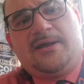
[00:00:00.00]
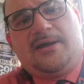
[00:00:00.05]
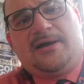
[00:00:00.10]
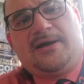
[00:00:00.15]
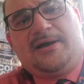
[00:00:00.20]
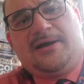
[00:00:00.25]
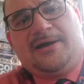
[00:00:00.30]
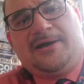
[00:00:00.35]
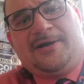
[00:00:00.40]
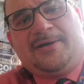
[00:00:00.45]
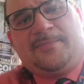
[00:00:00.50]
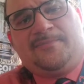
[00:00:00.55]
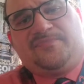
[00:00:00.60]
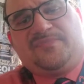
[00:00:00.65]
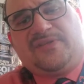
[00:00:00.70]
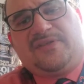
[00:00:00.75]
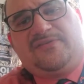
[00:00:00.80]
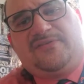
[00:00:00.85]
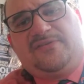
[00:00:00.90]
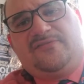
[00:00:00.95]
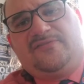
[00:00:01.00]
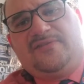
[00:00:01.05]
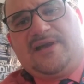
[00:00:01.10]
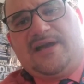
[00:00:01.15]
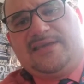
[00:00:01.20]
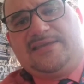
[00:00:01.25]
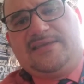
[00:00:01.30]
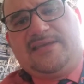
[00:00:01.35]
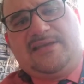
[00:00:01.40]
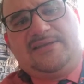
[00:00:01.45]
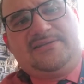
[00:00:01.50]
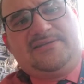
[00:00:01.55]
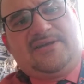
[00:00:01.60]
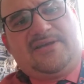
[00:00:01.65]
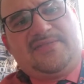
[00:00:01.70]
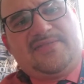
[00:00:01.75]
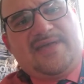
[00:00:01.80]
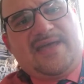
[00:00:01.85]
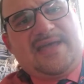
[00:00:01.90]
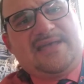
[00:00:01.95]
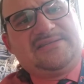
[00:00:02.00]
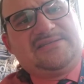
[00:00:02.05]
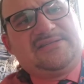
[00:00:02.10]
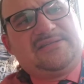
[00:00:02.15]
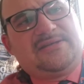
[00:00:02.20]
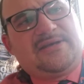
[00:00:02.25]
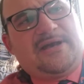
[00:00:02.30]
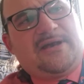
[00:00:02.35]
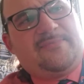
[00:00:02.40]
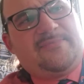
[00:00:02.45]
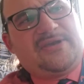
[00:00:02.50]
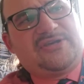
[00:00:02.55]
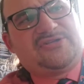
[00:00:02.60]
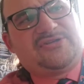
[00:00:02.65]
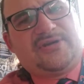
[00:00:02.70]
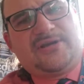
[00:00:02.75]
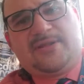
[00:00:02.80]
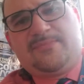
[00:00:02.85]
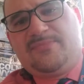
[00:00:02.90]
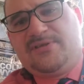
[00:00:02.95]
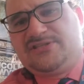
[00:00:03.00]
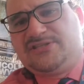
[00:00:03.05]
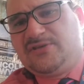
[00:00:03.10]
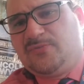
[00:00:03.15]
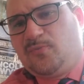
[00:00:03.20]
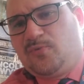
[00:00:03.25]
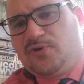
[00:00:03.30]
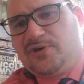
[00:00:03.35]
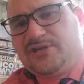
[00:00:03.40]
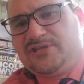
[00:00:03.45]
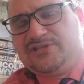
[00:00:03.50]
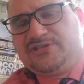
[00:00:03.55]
Um, if you've not yet done that, uh, make sure any missing work